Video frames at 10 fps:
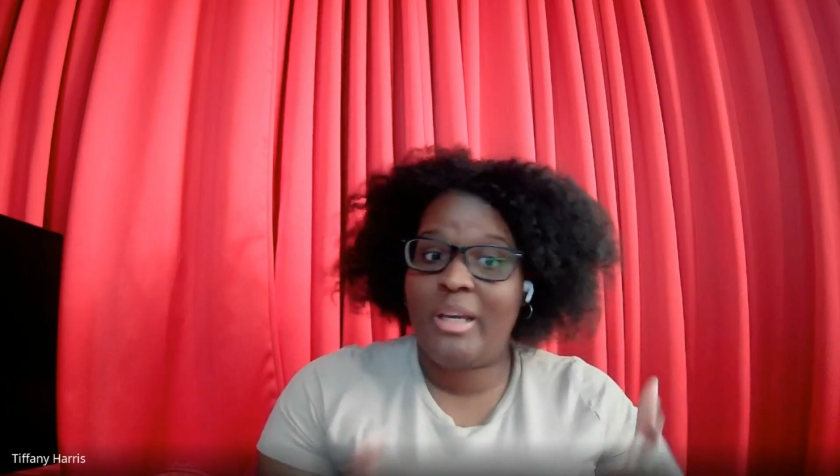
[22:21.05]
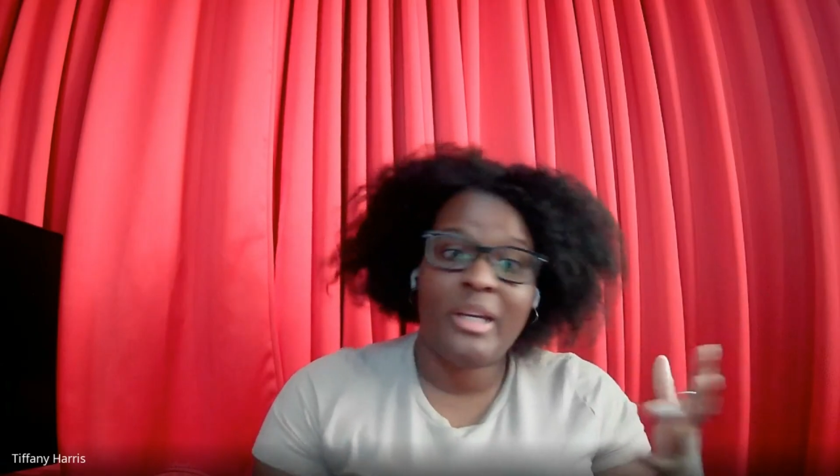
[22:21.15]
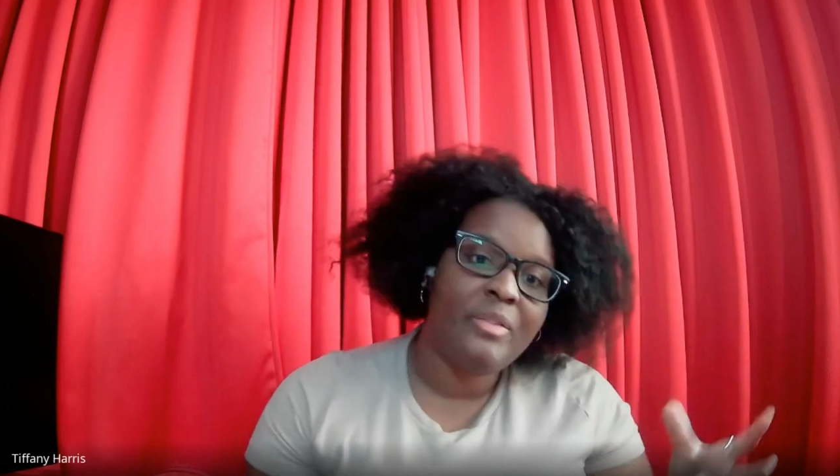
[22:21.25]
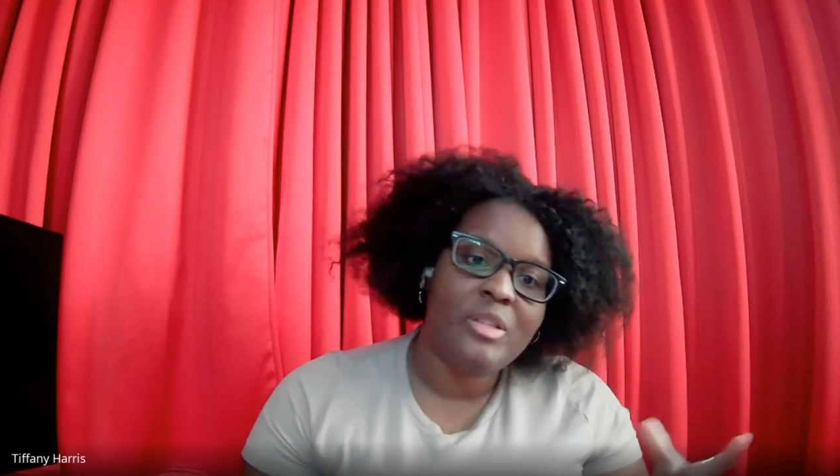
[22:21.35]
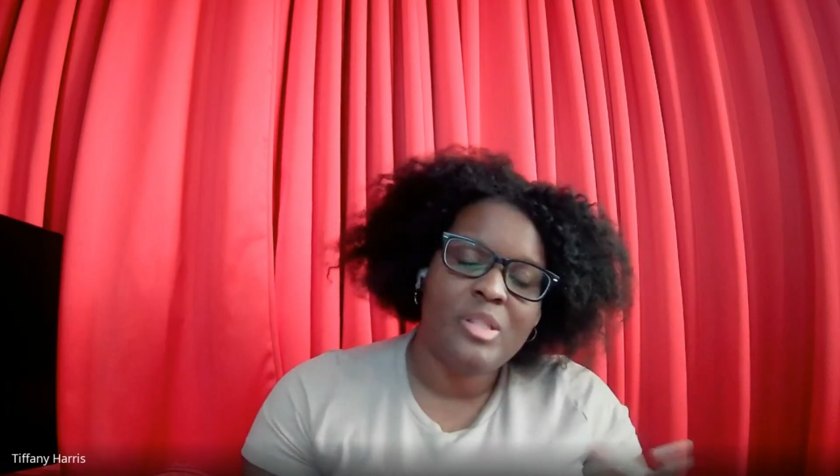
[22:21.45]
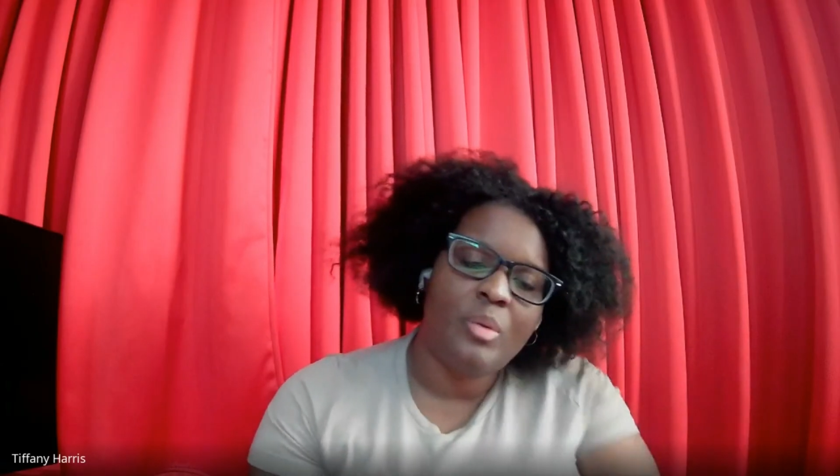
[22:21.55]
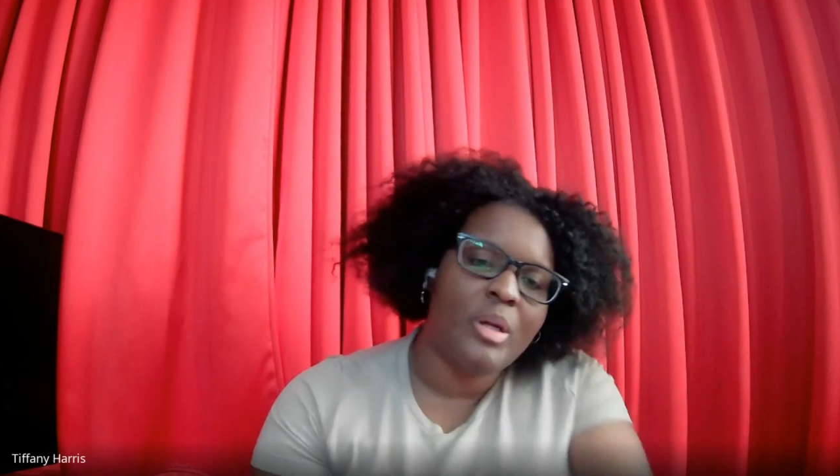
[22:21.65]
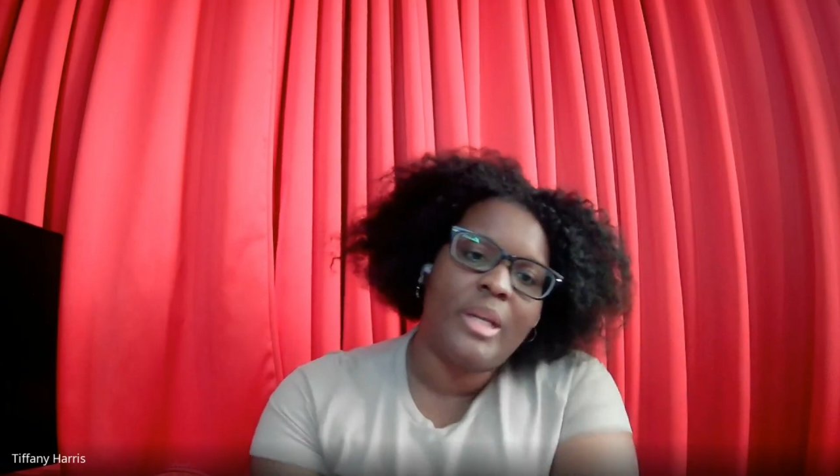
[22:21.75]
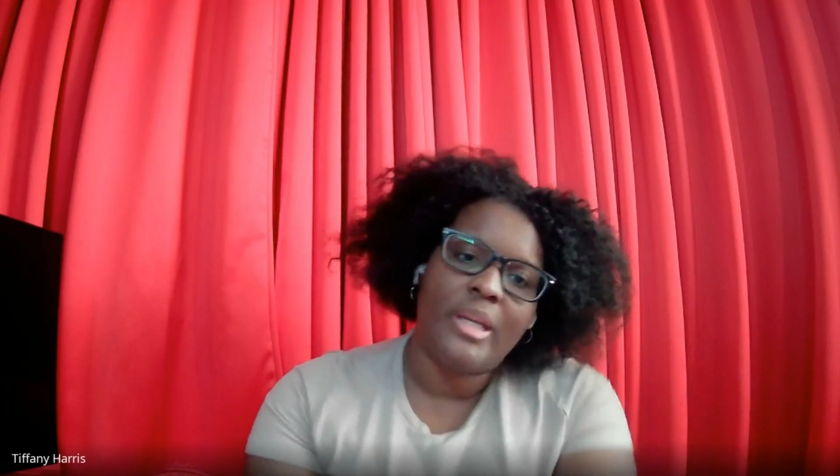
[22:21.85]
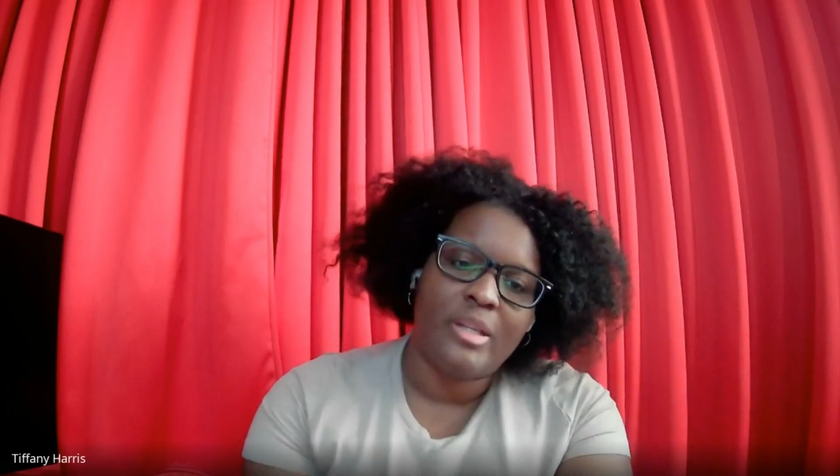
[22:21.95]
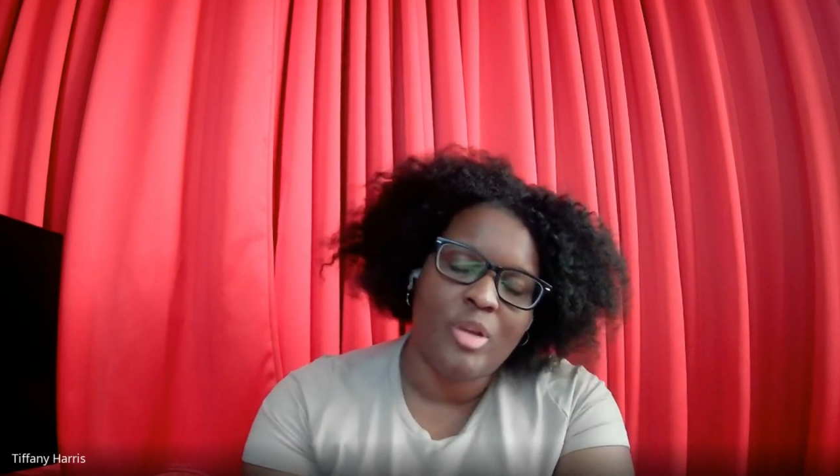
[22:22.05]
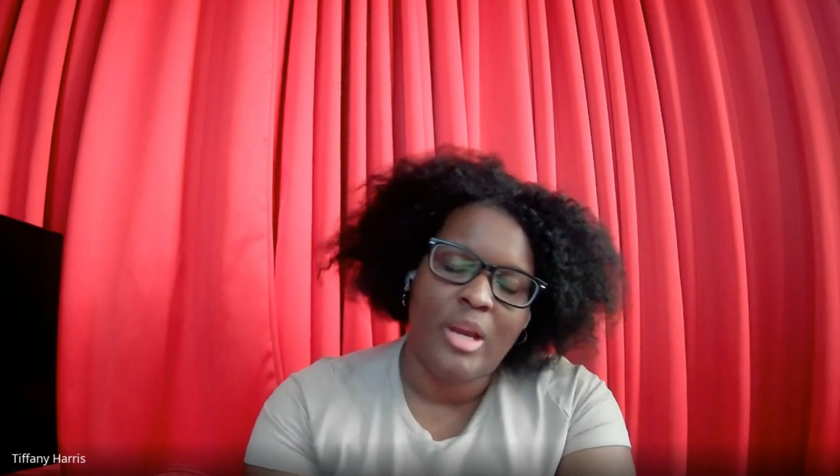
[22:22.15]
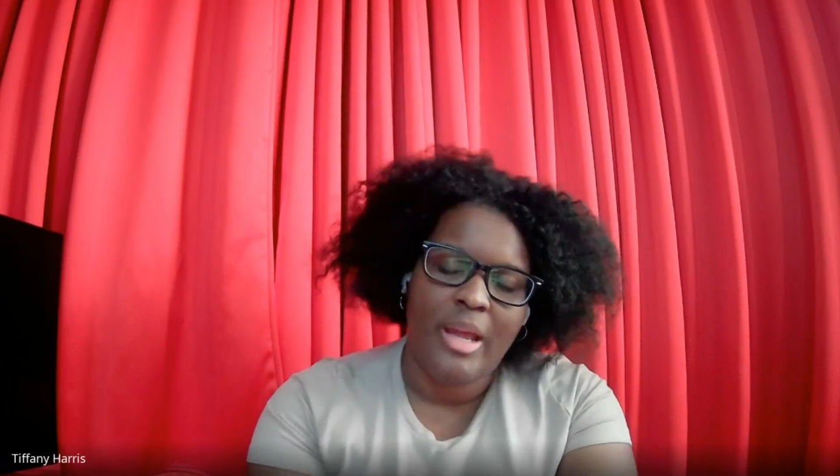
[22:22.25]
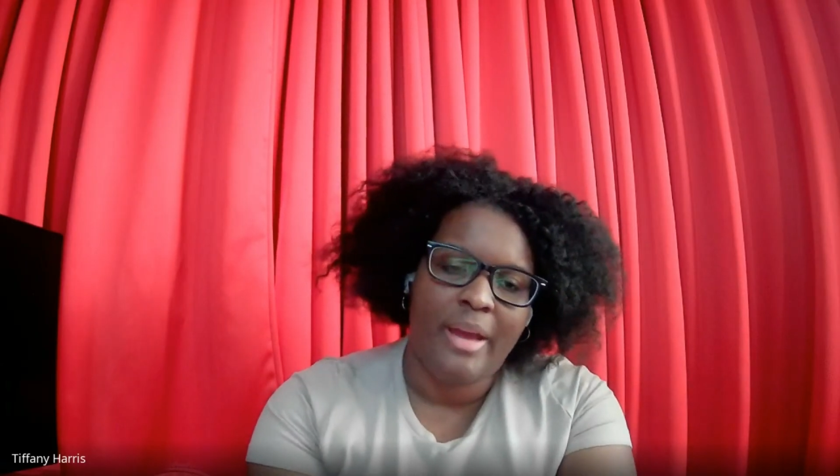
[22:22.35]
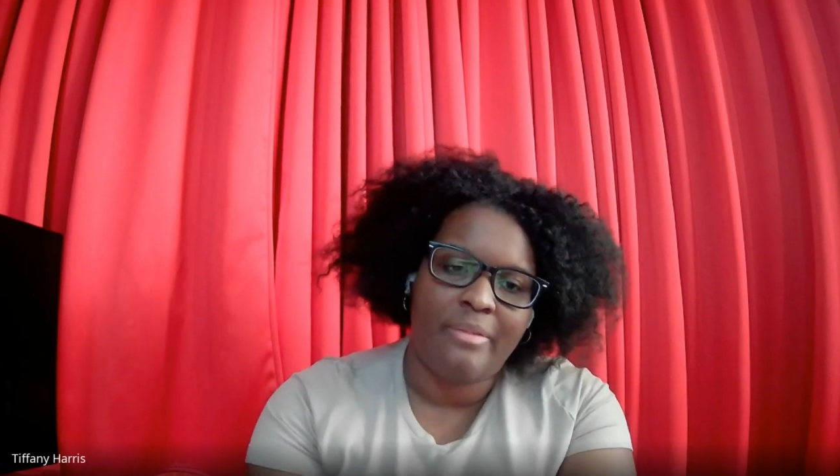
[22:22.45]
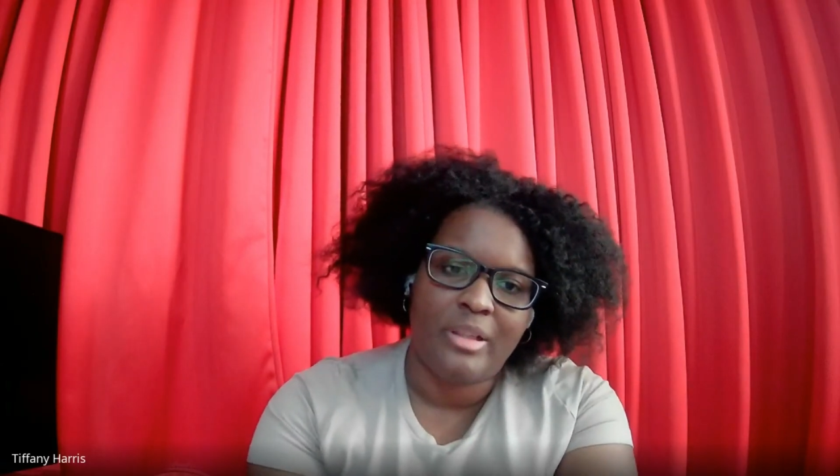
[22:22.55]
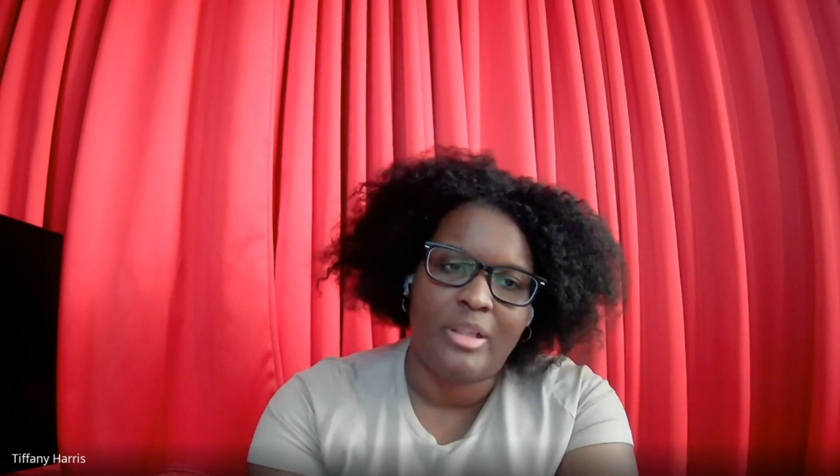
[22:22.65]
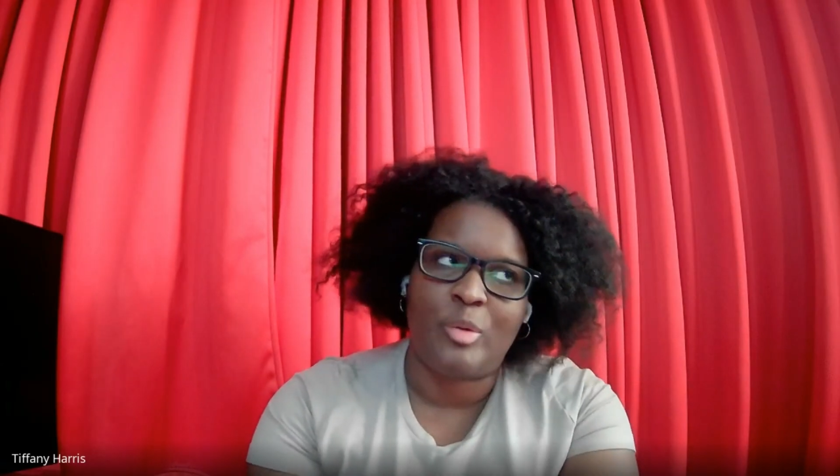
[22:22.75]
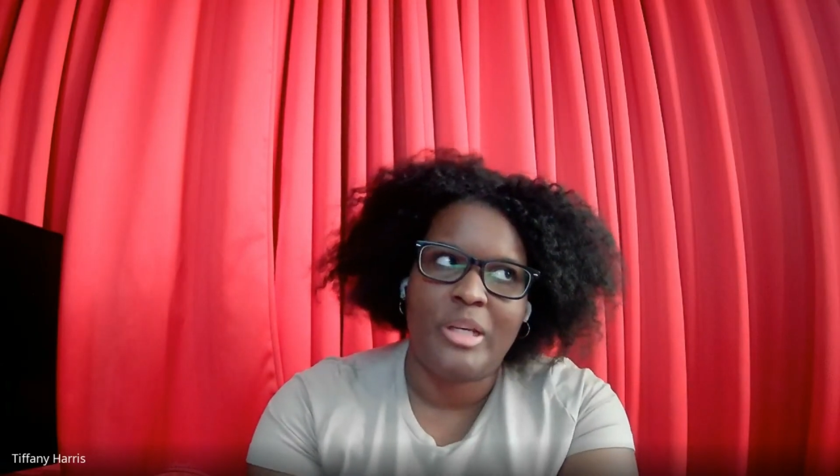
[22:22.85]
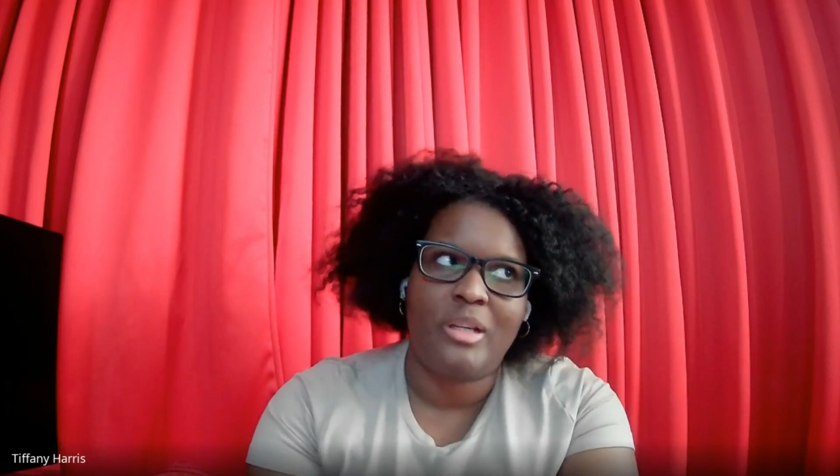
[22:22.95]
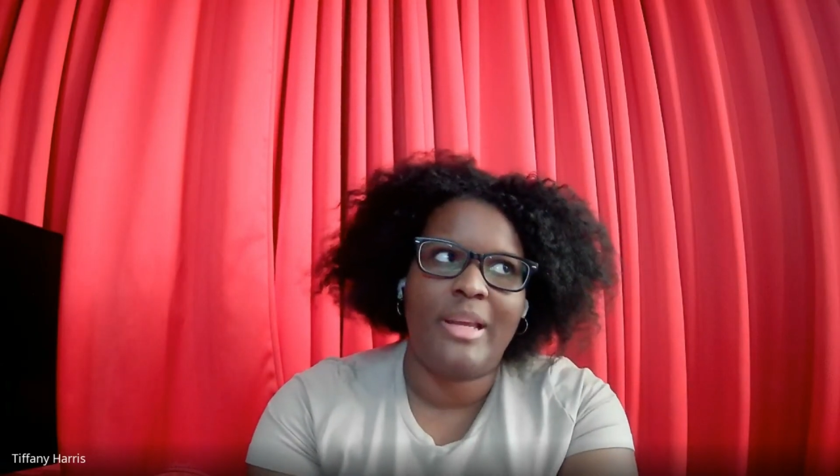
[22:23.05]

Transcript: caregiver still working and trying to have their career?